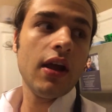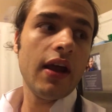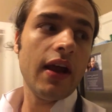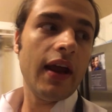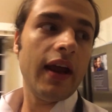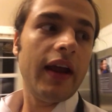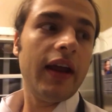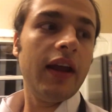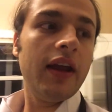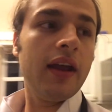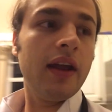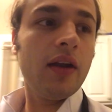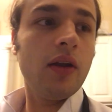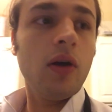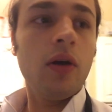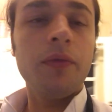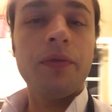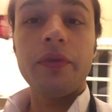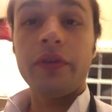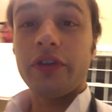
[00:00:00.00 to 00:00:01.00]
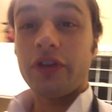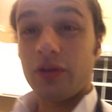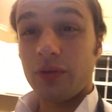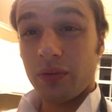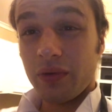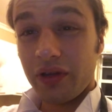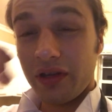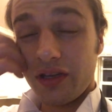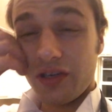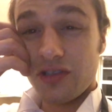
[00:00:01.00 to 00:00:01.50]
And hopefully you
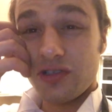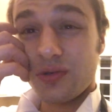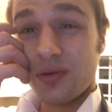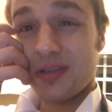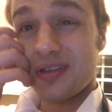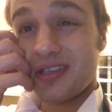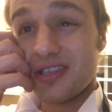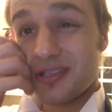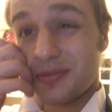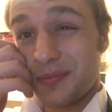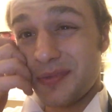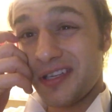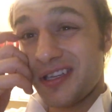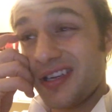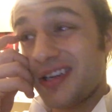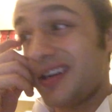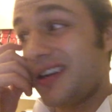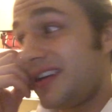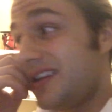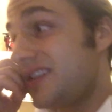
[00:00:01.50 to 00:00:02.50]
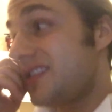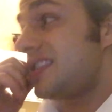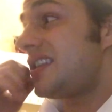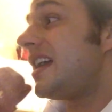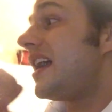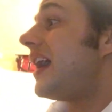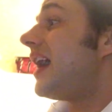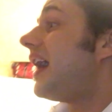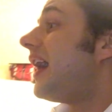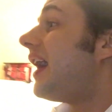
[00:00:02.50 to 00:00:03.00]
really enjoyed this because
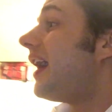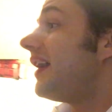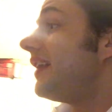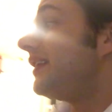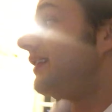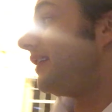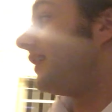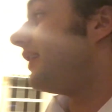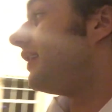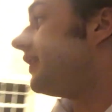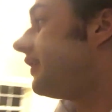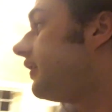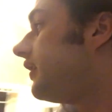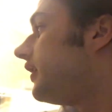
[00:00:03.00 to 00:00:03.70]
I did.